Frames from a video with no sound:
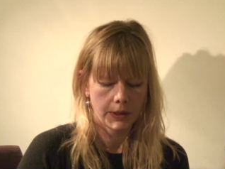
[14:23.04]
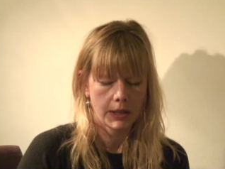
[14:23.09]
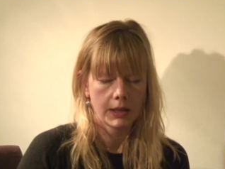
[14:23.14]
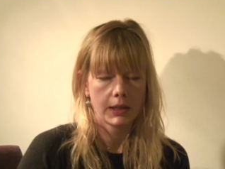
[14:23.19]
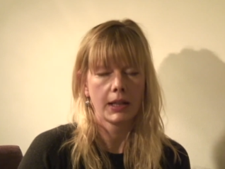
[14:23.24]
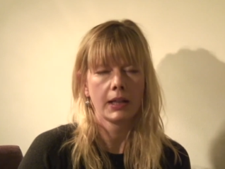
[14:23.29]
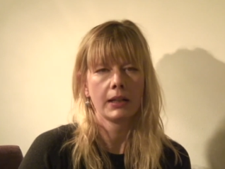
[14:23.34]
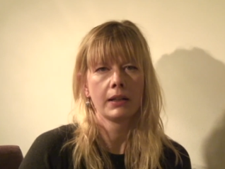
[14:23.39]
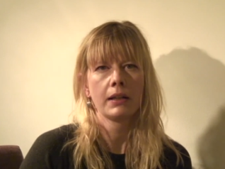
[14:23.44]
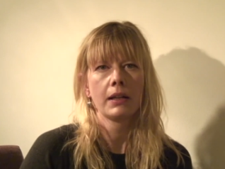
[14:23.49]

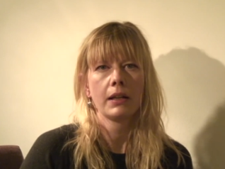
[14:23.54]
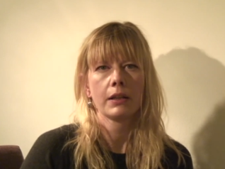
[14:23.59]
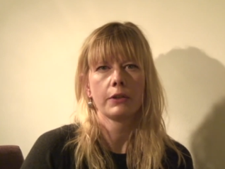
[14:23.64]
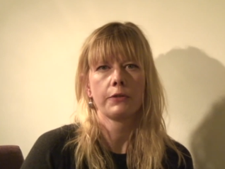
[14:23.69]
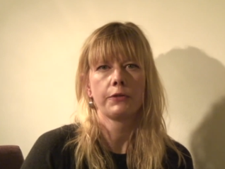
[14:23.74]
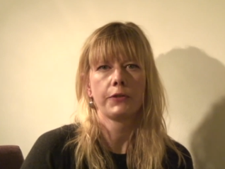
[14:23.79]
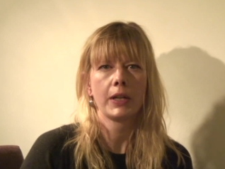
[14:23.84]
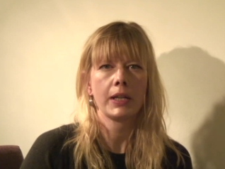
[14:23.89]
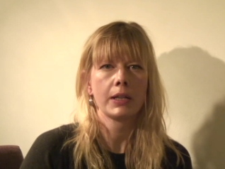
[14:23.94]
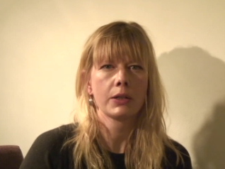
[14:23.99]
Then the
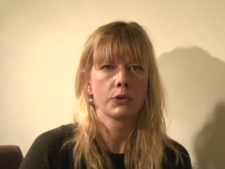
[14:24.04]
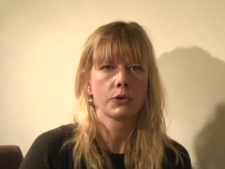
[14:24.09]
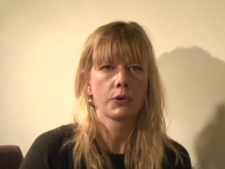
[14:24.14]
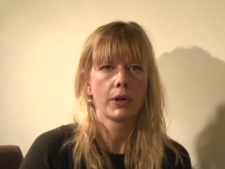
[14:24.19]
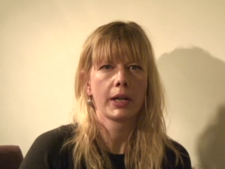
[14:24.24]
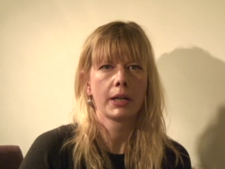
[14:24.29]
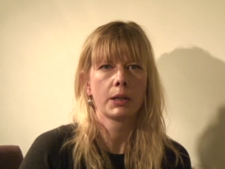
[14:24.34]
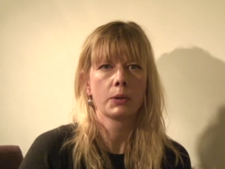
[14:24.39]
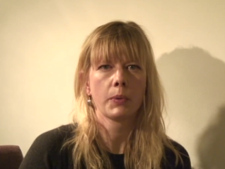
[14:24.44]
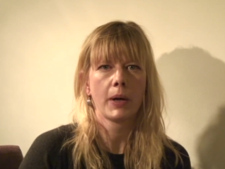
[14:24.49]
faint
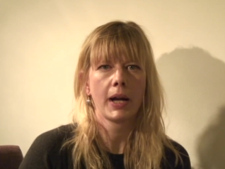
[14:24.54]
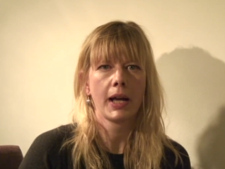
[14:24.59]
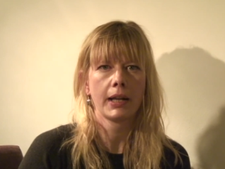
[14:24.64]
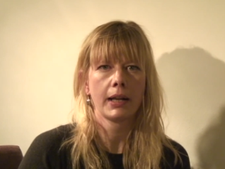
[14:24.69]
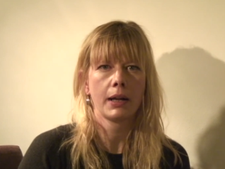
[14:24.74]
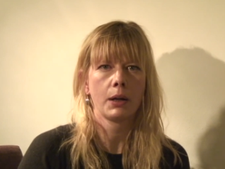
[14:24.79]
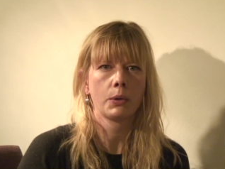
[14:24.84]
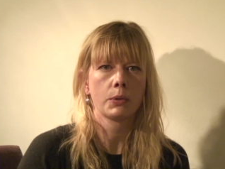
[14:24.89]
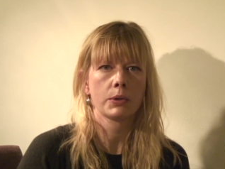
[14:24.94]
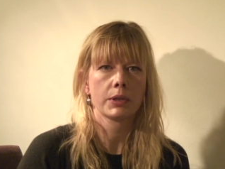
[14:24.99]
trail ran
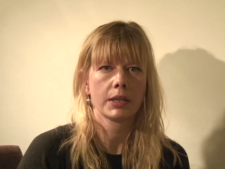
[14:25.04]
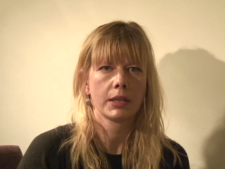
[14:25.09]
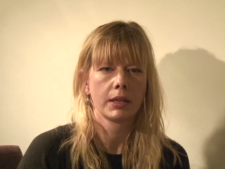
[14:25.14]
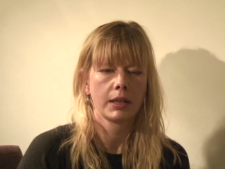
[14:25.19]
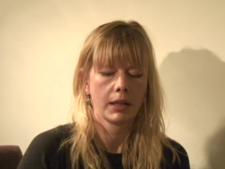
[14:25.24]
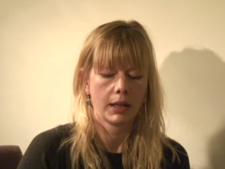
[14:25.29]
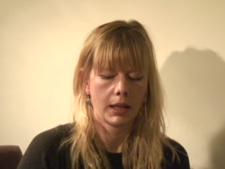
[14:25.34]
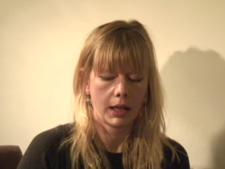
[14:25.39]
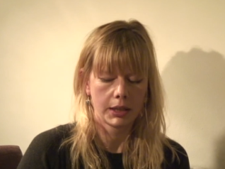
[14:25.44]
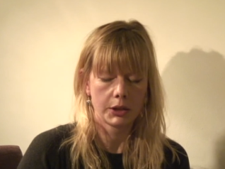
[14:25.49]
out,
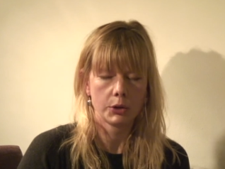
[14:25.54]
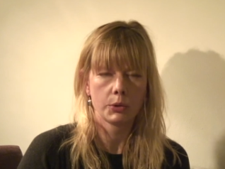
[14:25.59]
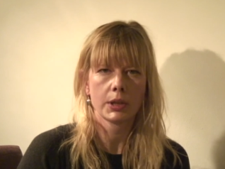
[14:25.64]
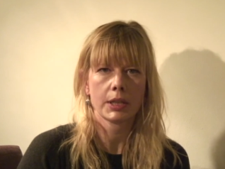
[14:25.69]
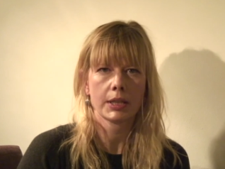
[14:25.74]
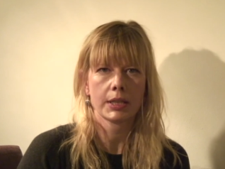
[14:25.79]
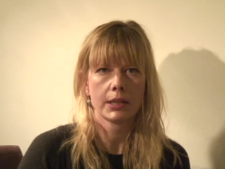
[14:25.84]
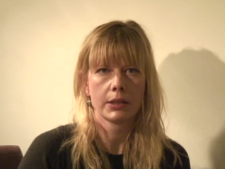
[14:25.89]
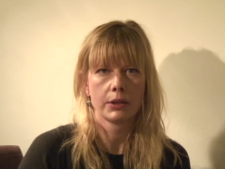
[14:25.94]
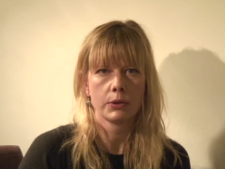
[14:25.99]
and you
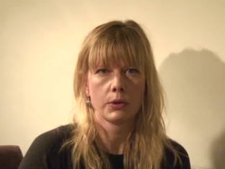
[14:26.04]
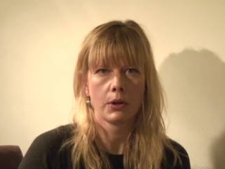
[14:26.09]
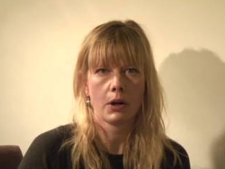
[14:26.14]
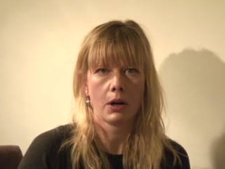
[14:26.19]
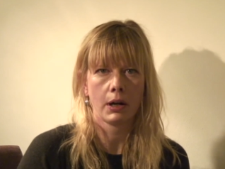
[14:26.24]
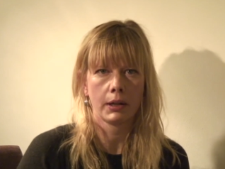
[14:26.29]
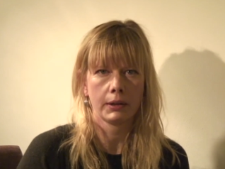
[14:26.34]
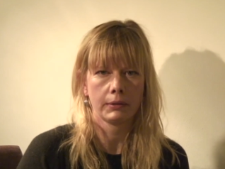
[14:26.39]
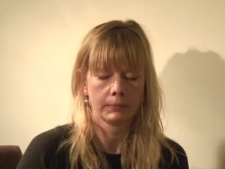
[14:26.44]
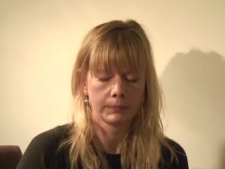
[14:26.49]
continued
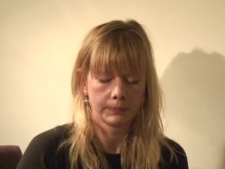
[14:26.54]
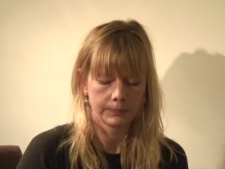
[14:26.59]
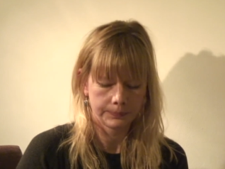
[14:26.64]
on.